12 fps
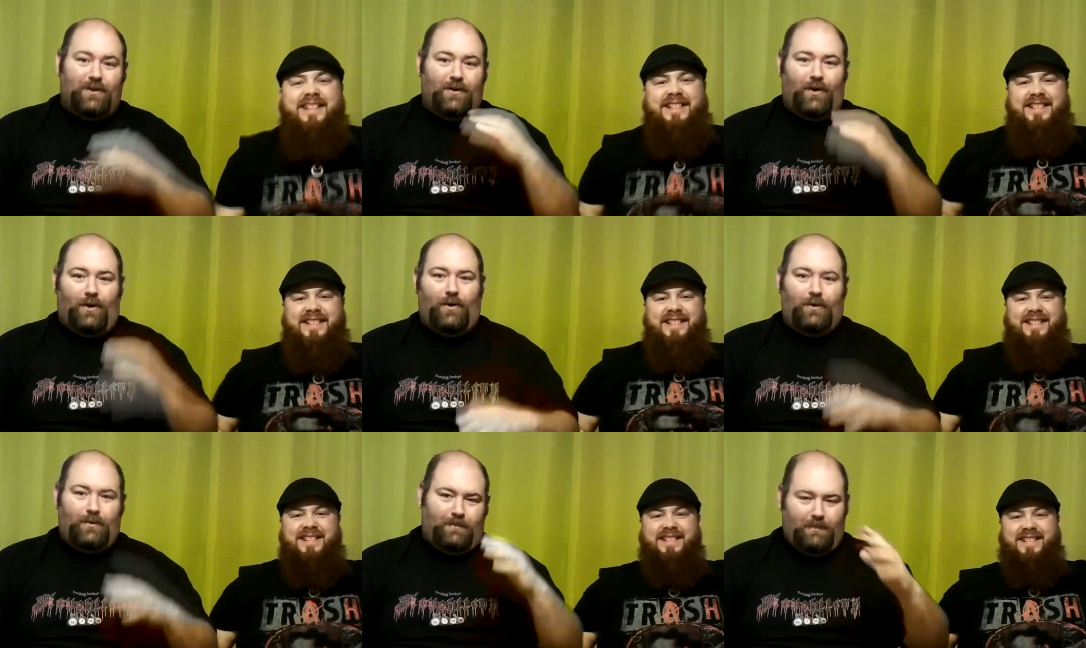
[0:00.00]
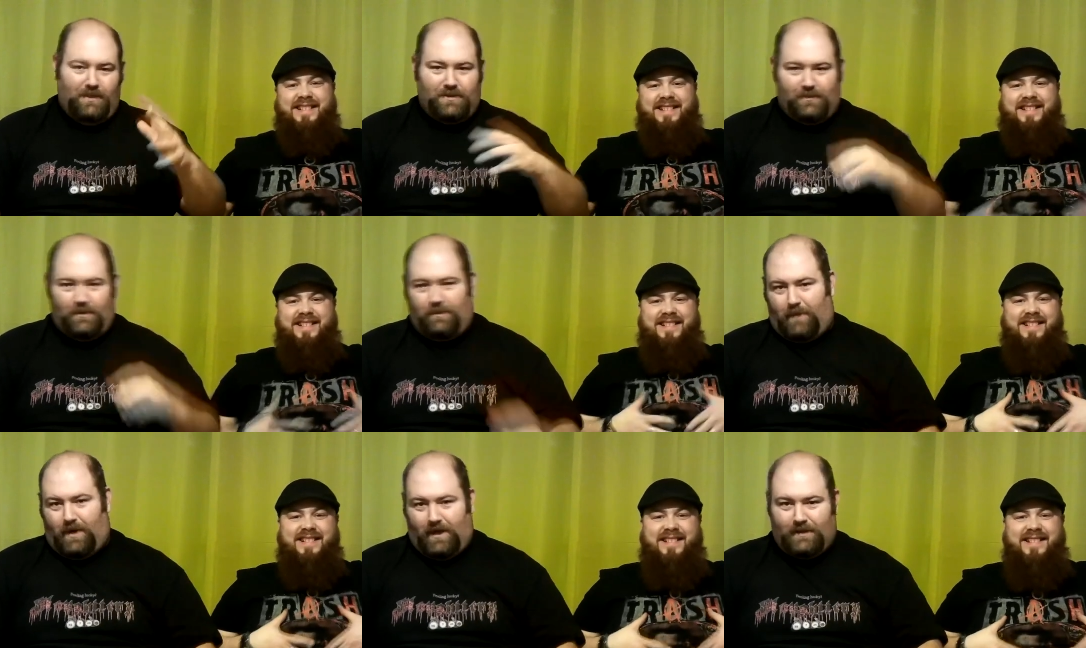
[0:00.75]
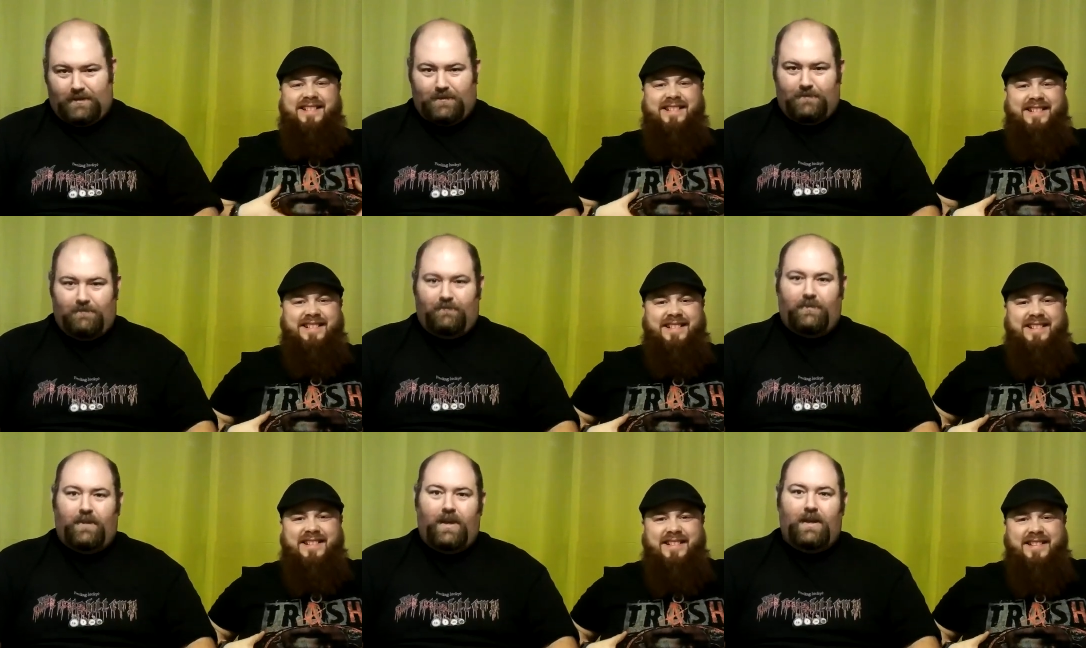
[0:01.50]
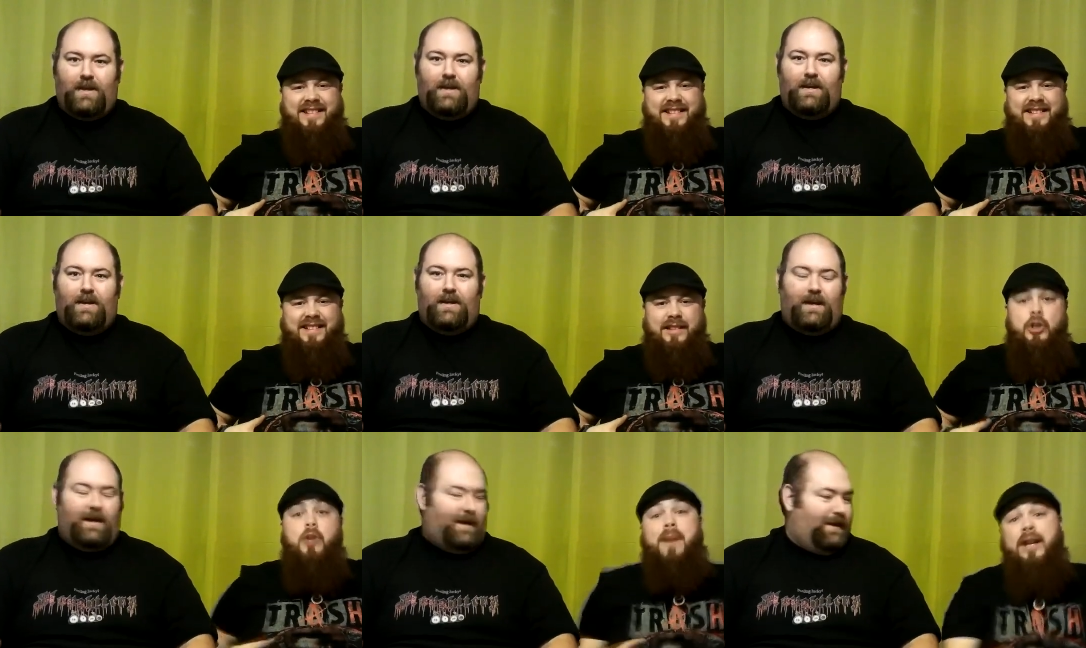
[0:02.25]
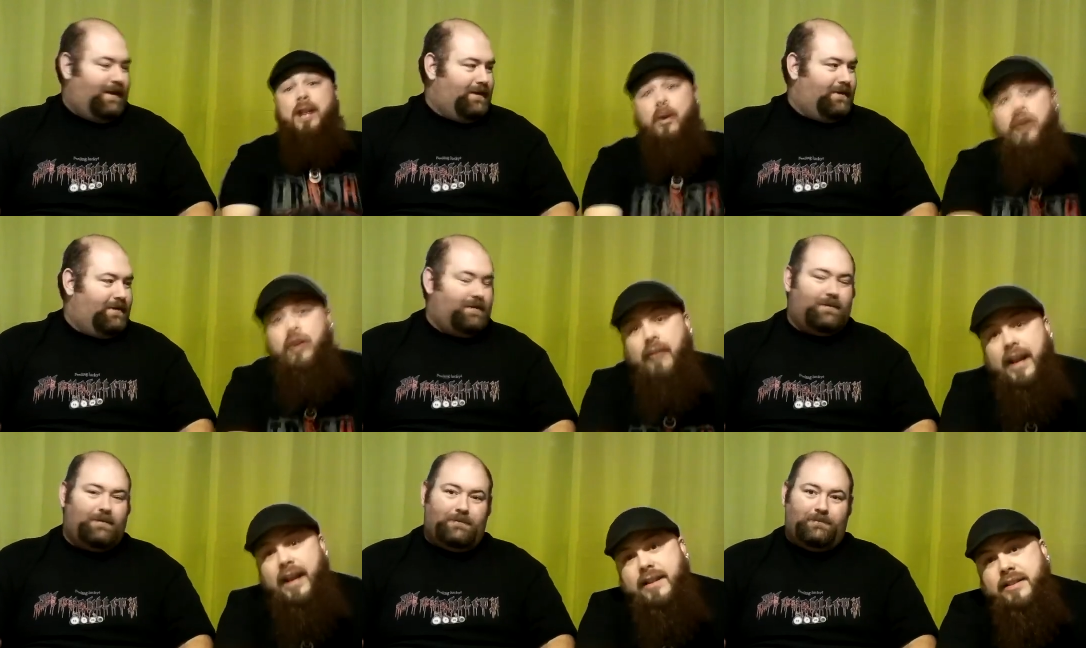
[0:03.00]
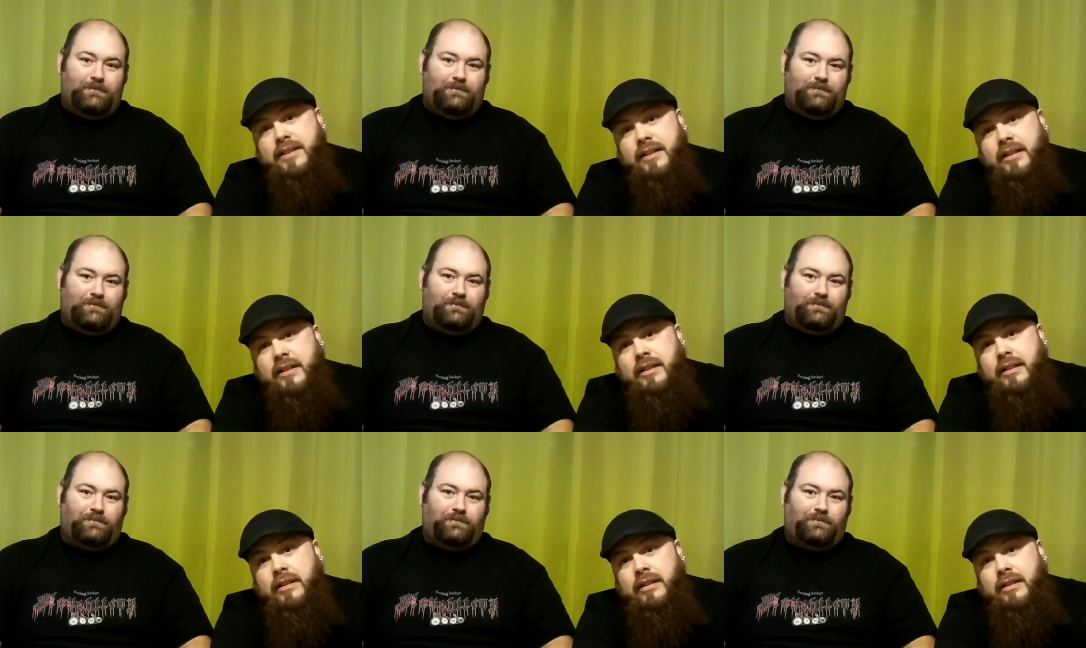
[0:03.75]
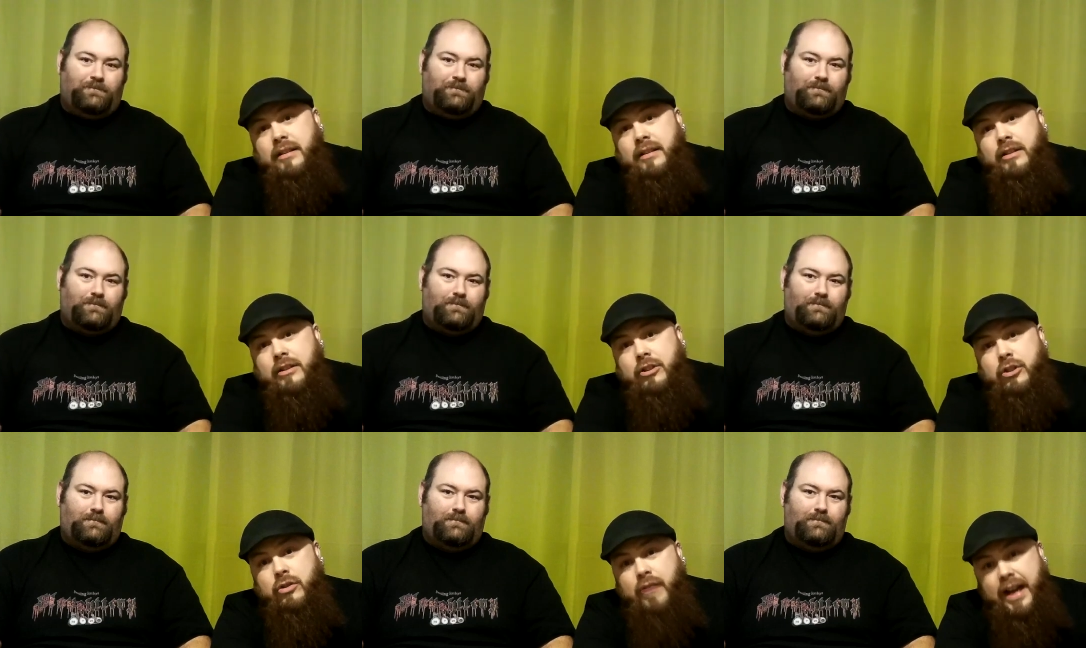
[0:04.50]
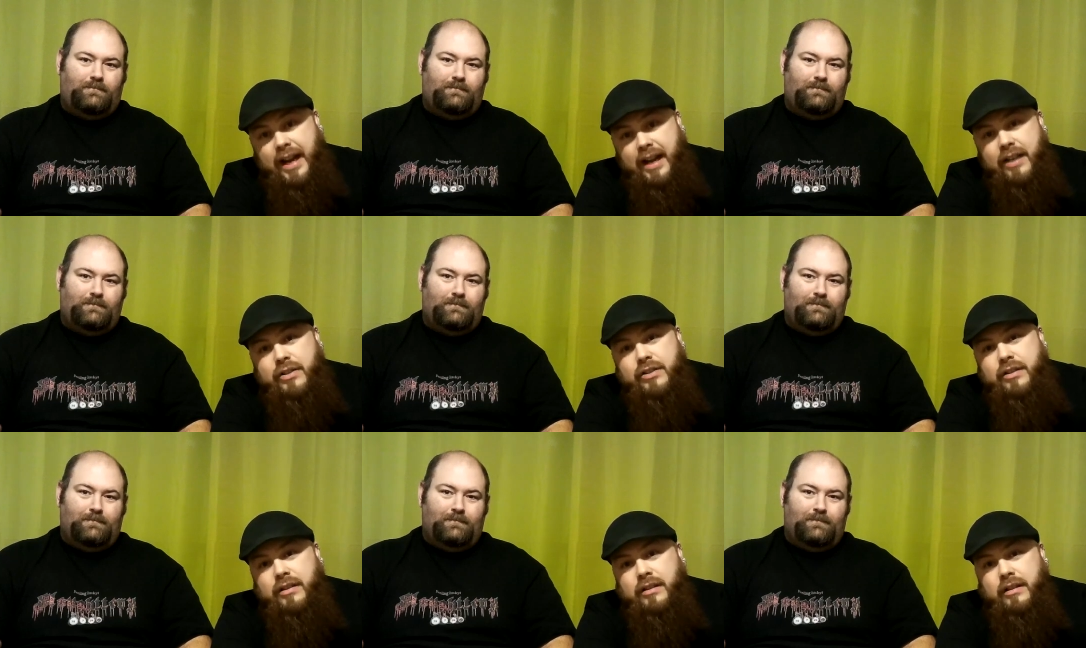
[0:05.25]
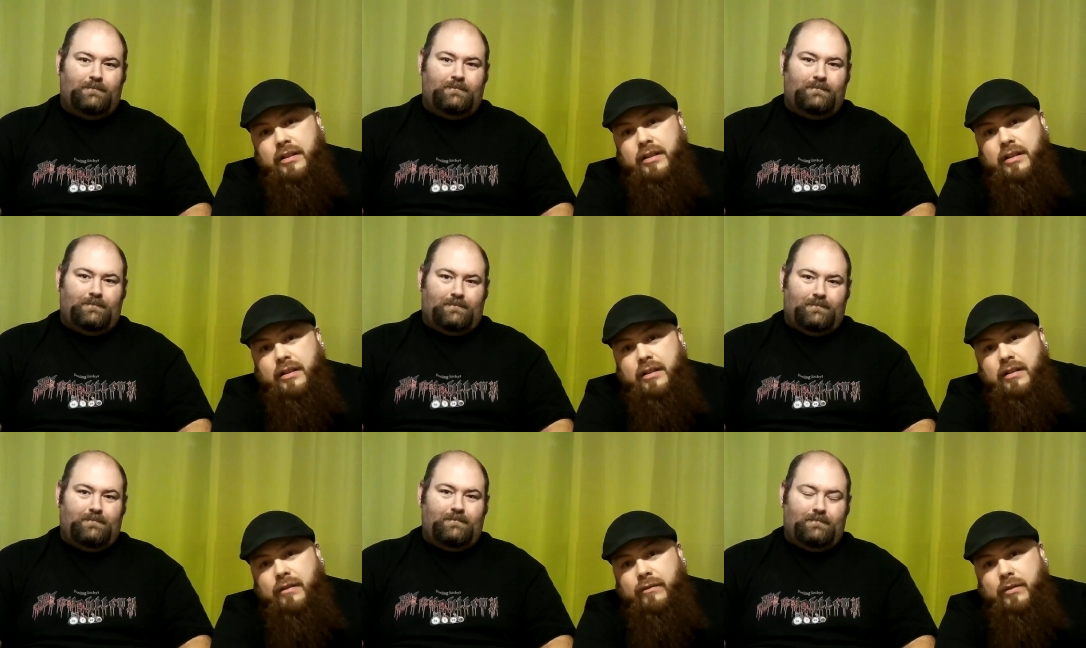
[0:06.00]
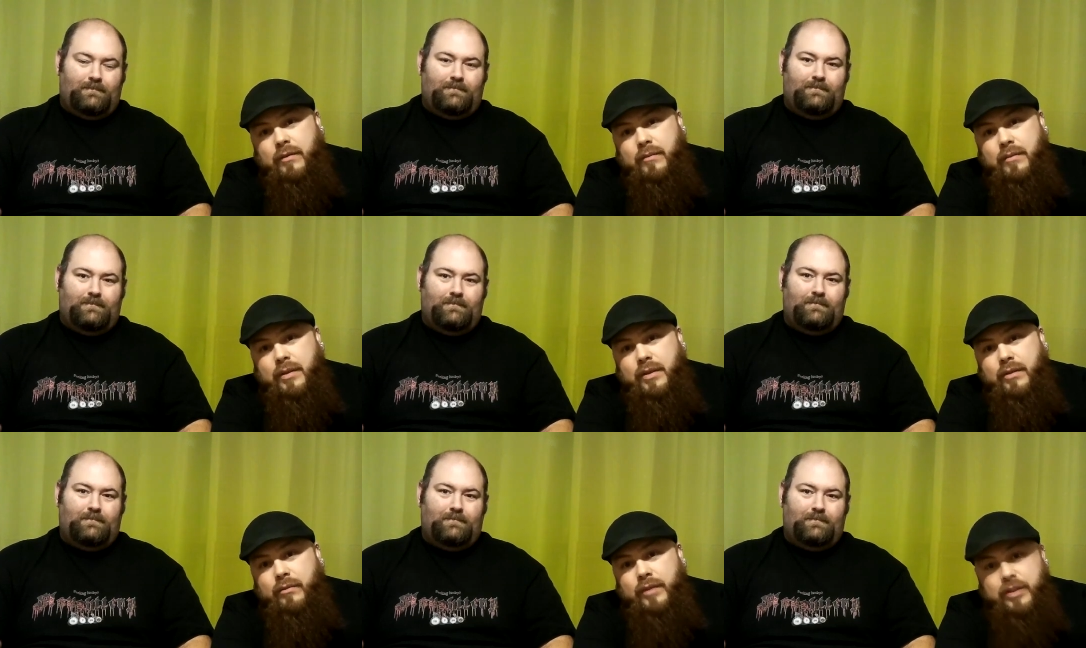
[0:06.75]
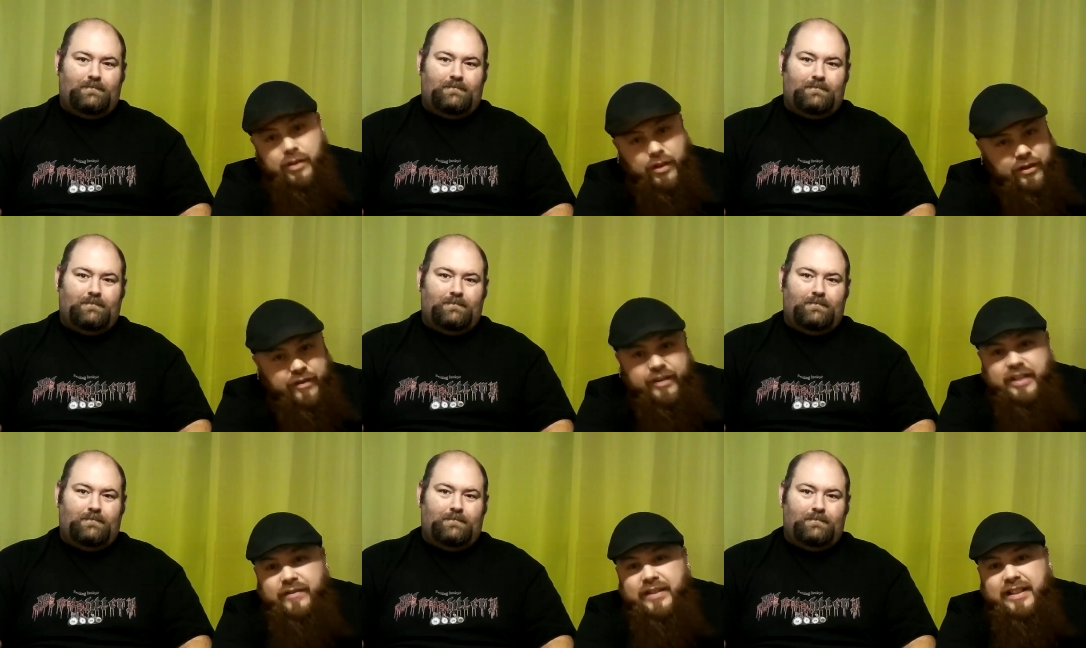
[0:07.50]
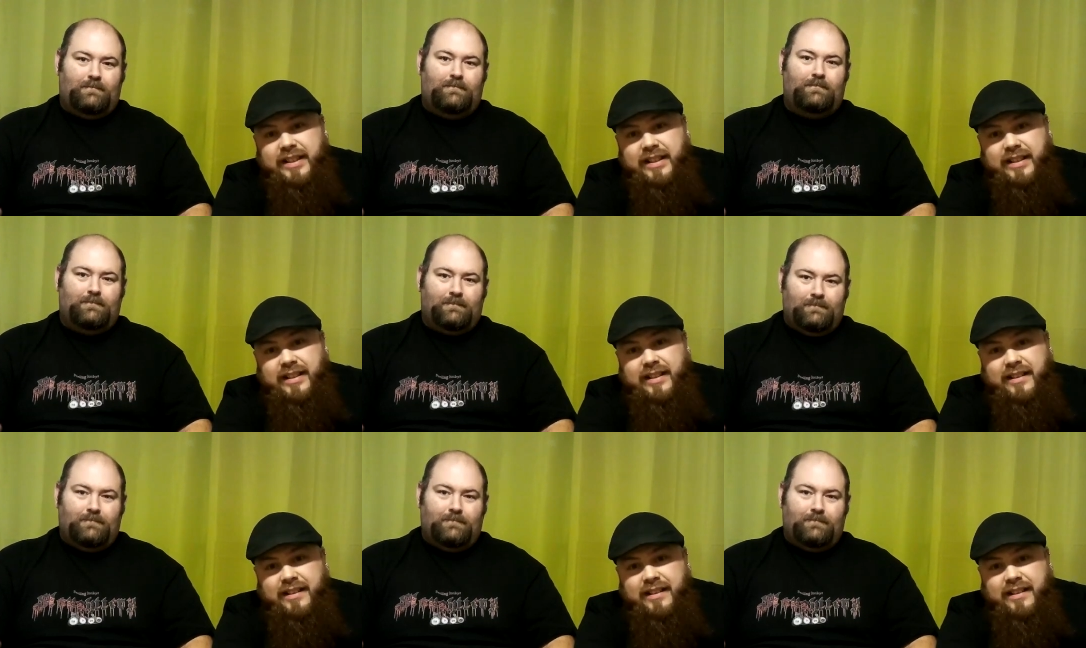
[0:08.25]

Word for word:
Speaker 1: her own mystery box.
Speaker 2: You may know her as Trash from Return of the Living Dead.